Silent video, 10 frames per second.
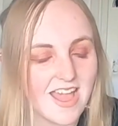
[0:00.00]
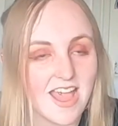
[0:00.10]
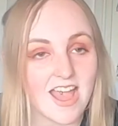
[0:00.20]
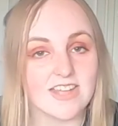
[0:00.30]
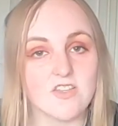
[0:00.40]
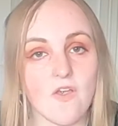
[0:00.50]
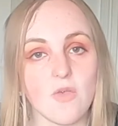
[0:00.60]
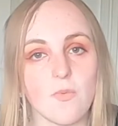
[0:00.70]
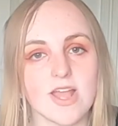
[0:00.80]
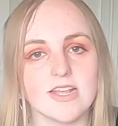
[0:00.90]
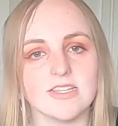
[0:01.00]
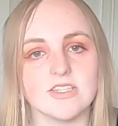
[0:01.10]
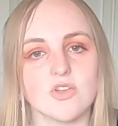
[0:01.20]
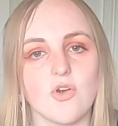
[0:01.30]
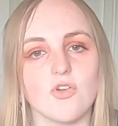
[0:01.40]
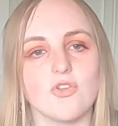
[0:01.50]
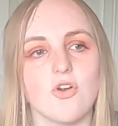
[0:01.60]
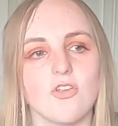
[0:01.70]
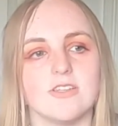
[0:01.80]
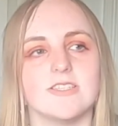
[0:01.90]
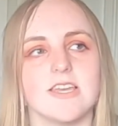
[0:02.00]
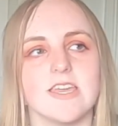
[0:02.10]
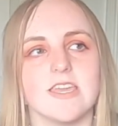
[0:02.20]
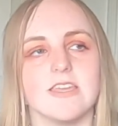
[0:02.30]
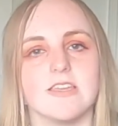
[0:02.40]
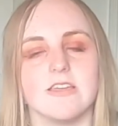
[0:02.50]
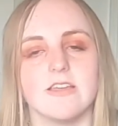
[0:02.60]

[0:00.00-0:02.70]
And I went on holiday